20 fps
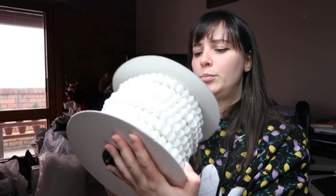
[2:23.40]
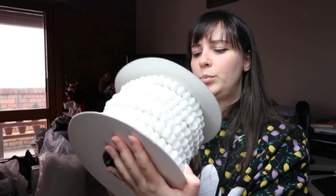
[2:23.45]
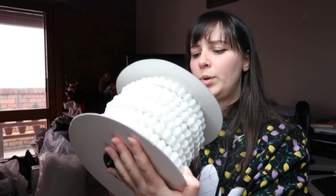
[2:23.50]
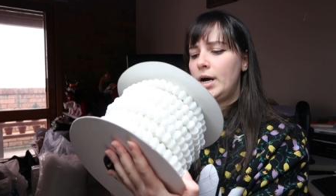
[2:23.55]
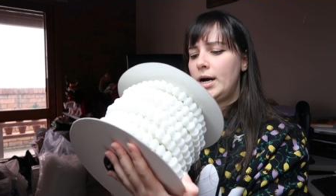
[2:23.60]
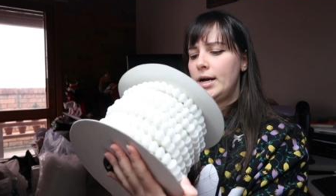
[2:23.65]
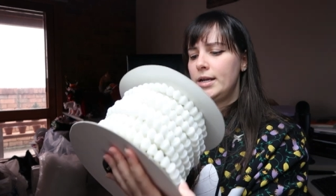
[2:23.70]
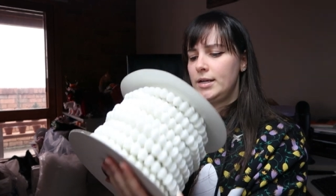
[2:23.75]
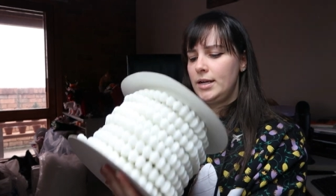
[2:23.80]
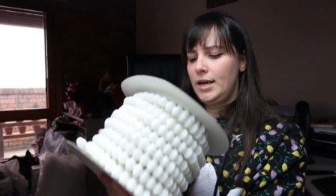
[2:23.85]

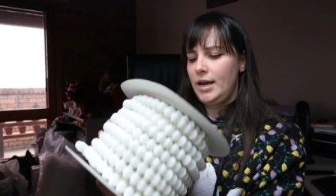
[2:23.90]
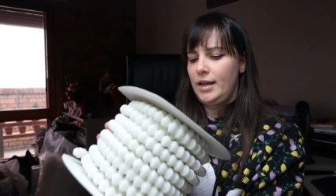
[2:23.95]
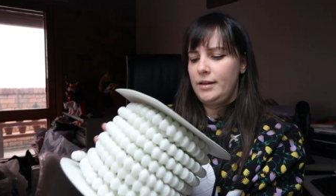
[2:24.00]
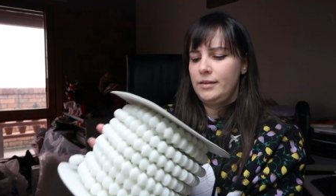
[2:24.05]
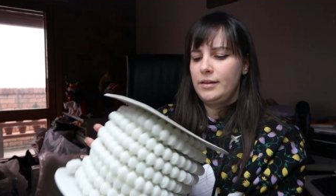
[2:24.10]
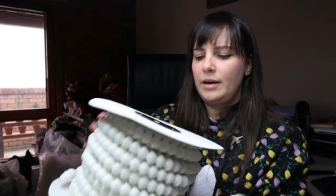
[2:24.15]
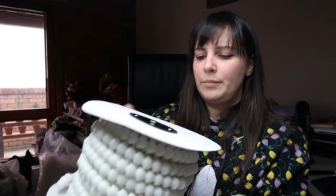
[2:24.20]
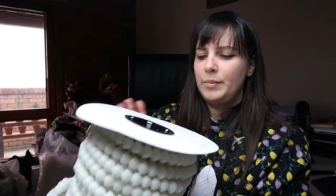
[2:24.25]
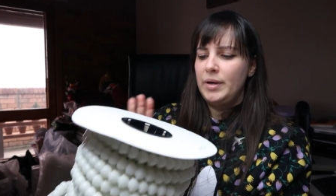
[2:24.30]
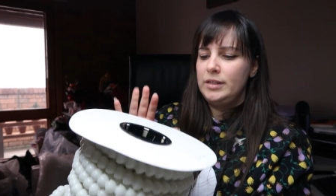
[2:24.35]
but,
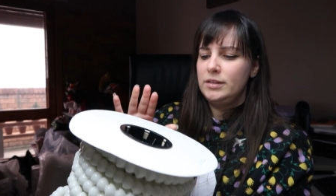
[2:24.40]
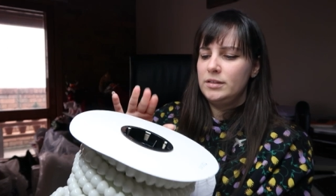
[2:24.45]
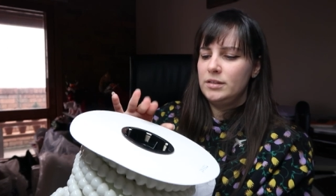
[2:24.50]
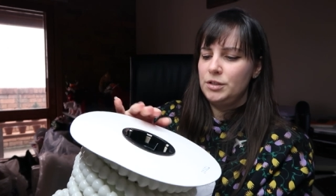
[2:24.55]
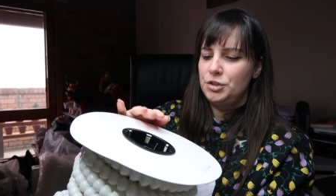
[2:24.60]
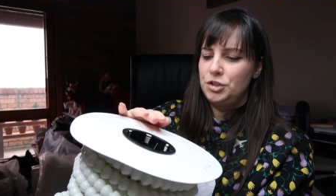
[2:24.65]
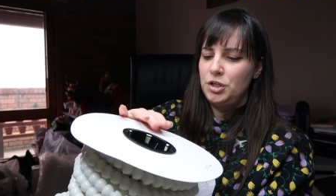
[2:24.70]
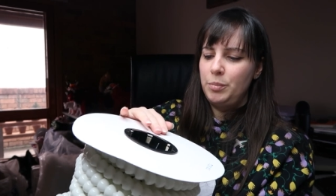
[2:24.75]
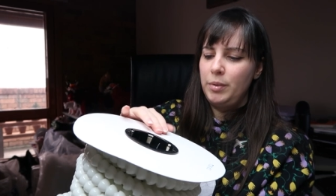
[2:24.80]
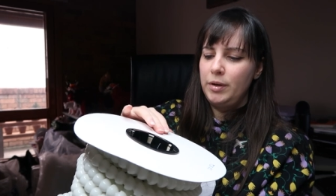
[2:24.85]
and that means
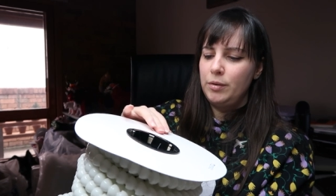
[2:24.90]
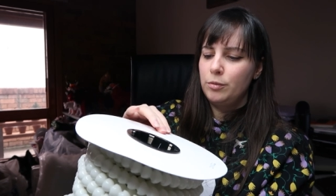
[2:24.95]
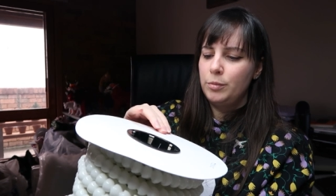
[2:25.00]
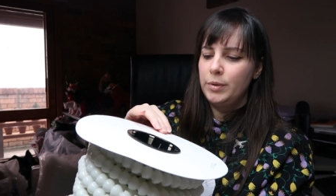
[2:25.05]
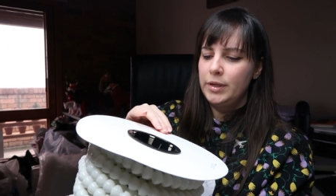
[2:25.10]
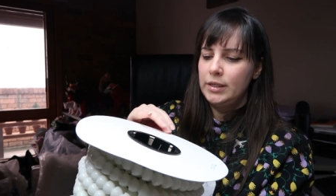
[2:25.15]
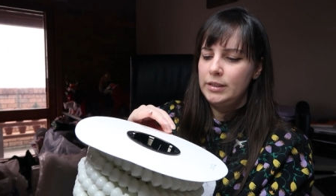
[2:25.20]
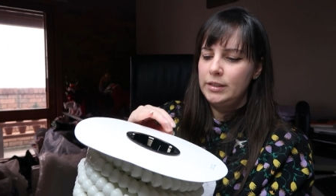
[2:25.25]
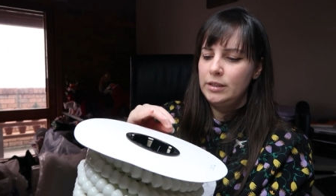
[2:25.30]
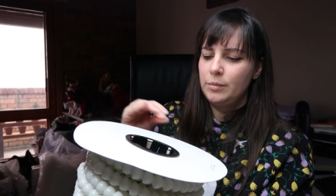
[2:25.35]
the shipping will
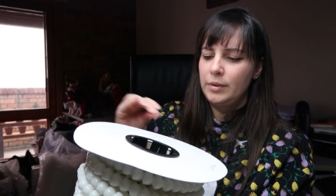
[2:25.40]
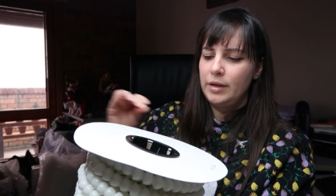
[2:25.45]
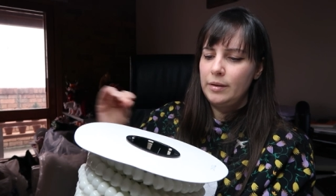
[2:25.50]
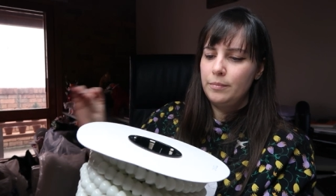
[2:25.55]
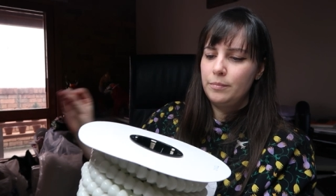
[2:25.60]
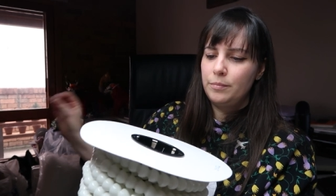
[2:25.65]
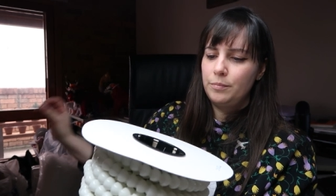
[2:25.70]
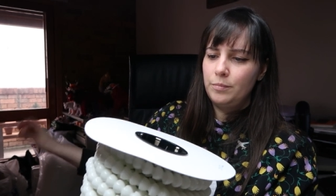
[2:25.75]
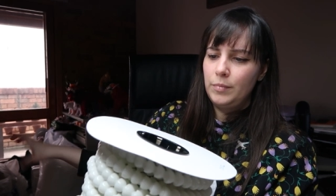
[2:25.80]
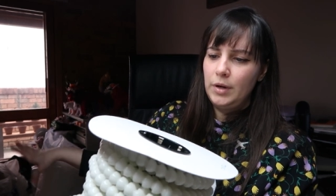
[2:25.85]
be a little
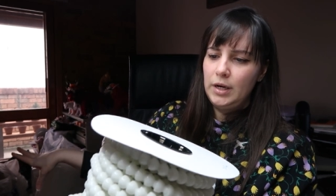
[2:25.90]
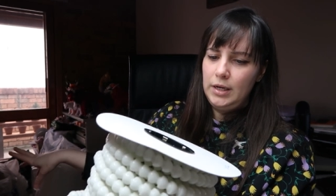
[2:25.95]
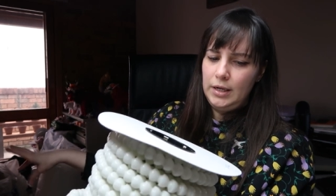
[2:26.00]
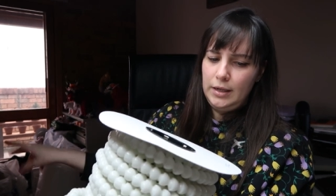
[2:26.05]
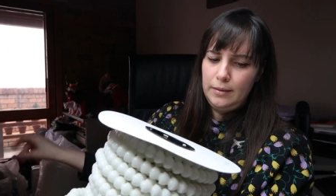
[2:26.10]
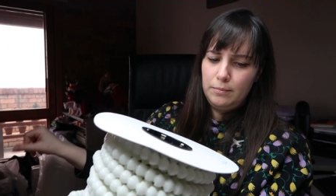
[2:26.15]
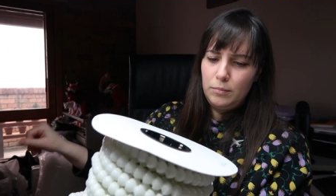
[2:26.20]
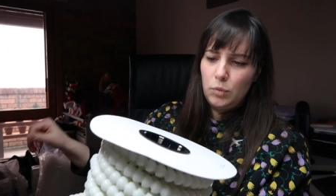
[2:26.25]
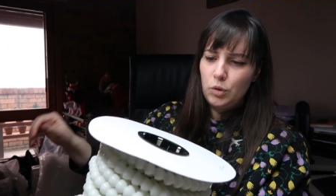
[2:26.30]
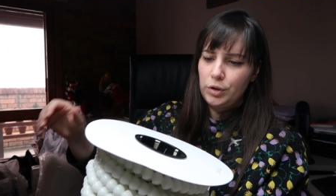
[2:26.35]
bit
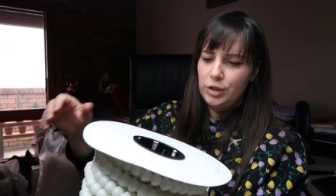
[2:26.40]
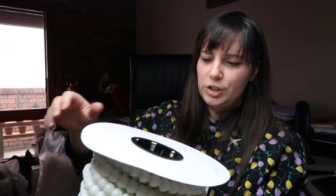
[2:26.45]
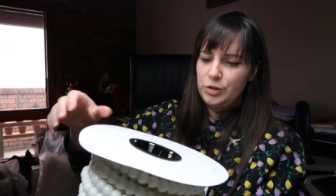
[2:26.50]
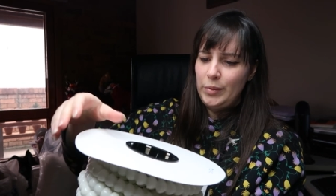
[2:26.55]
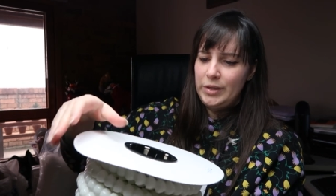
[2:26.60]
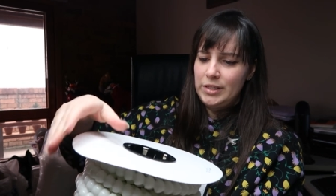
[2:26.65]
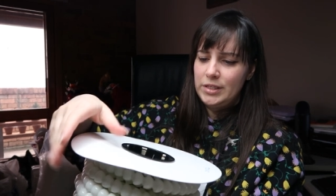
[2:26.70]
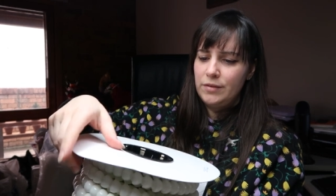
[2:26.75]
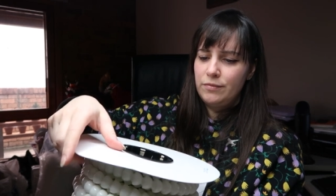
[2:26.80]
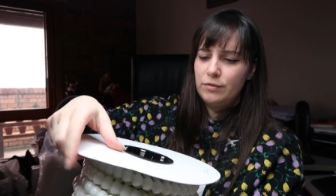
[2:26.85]
um, more
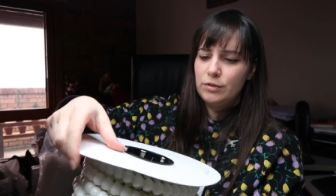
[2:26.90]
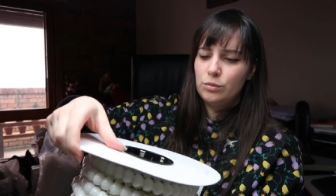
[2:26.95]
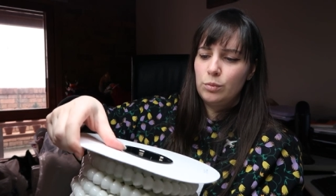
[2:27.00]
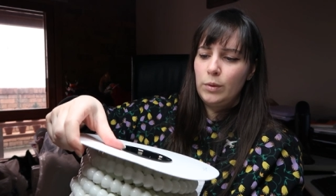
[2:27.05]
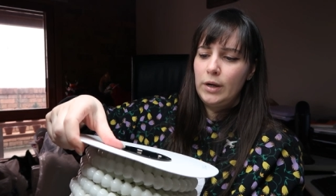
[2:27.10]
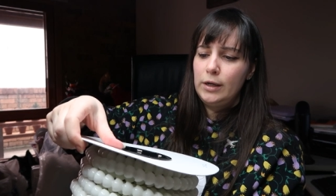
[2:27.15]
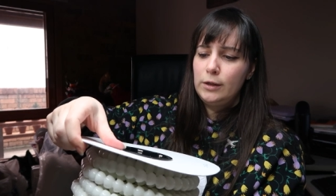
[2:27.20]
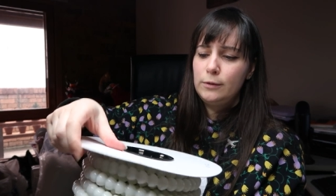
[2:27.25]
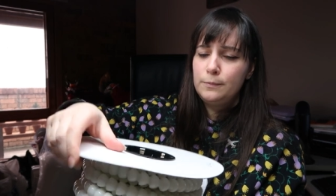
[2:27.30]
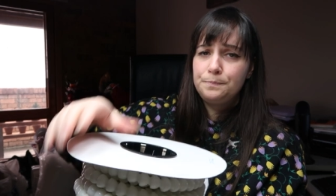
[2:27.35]
expensive as
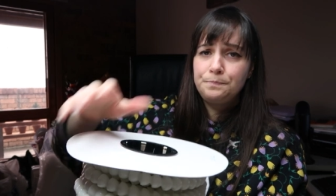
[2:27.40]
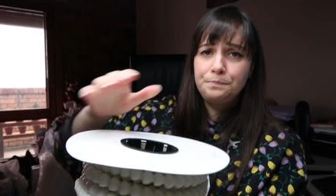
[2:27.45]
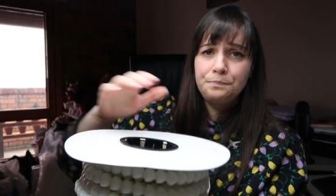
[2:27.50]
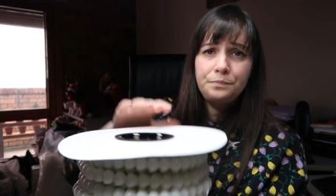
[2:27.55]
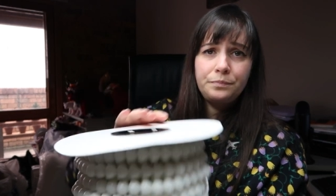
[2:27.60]
well